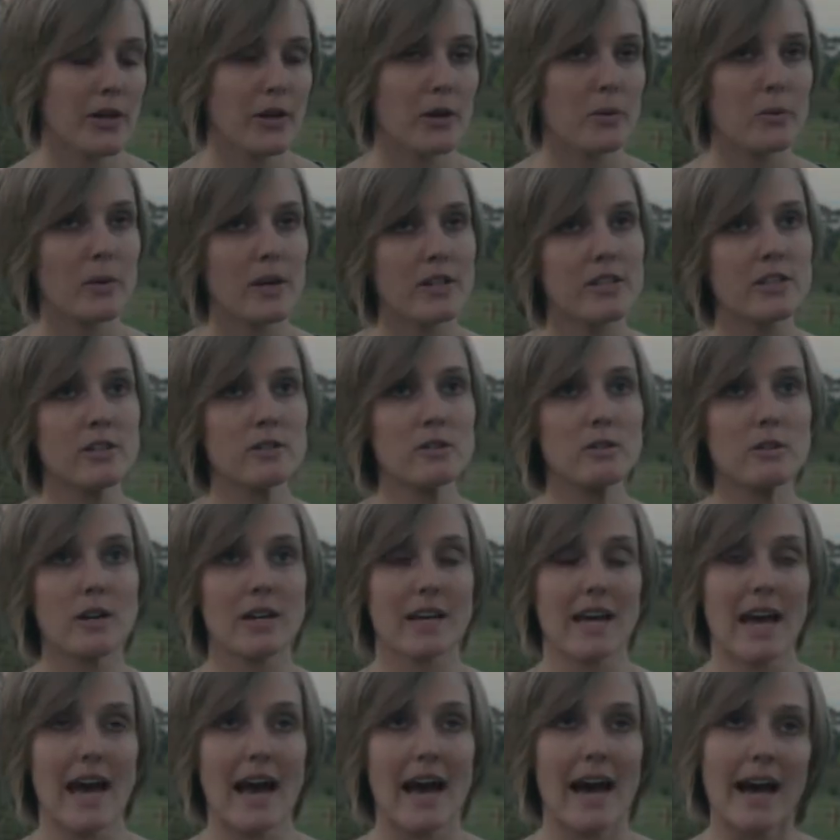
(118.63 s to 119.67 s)
When you look
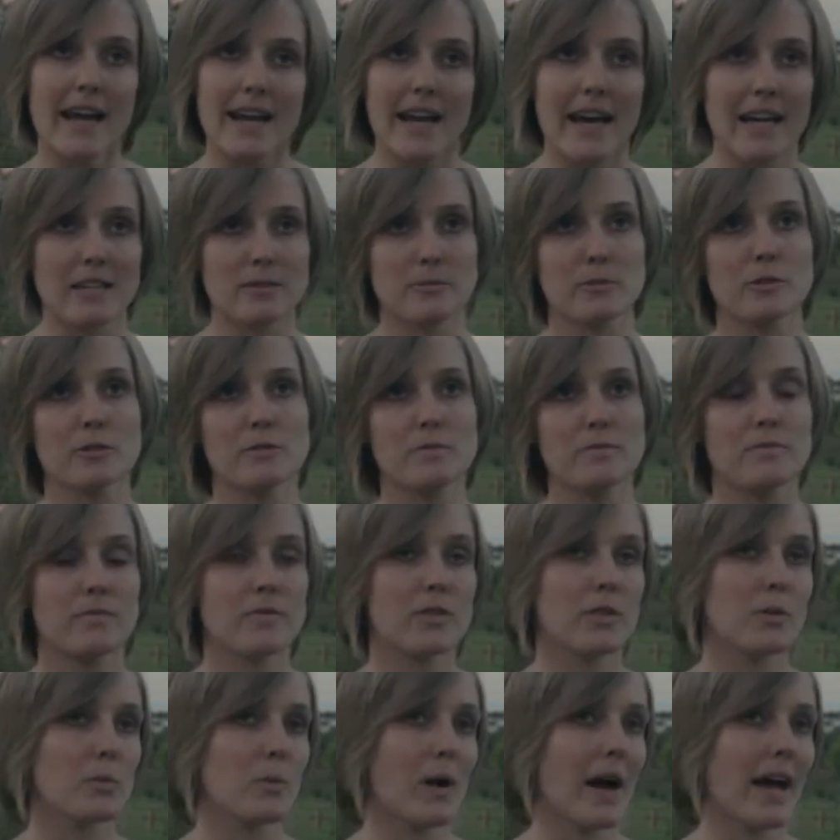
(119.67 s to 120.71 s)
at an animal,
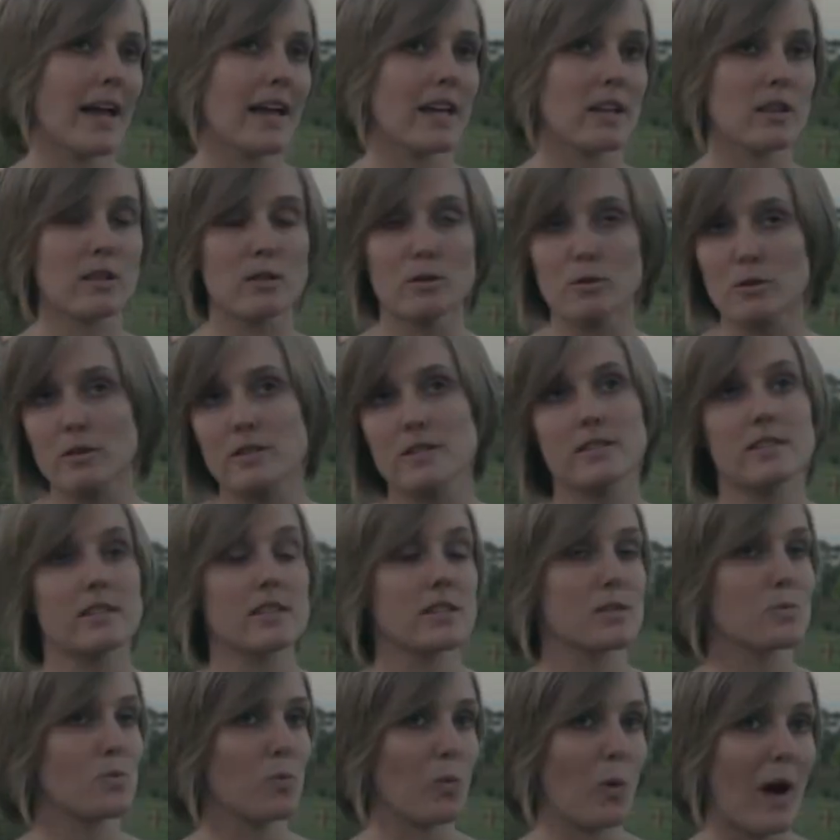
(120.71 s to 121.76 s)
the way it looks,
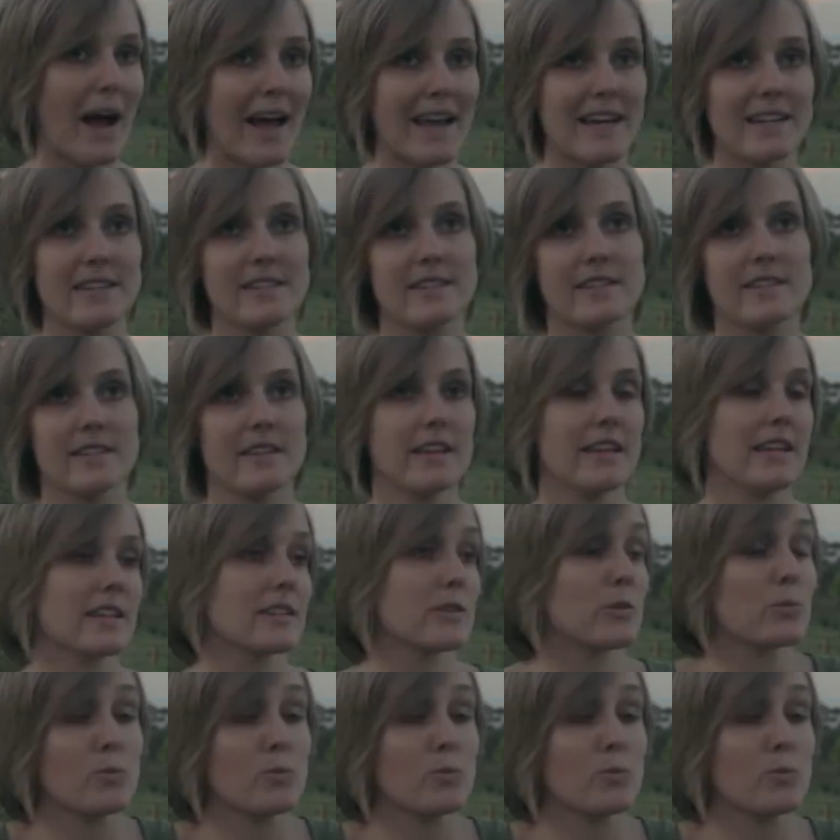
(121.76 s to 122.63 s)
its weight, its